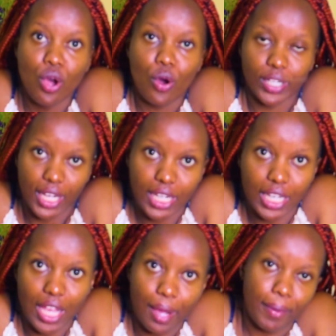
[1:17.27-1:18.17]
on
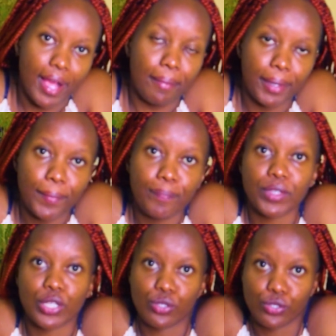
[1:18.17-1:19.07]
any upcoming
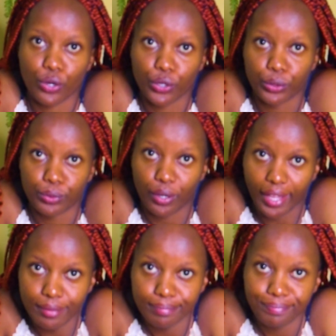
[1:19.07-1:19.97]
tutorial. Okay,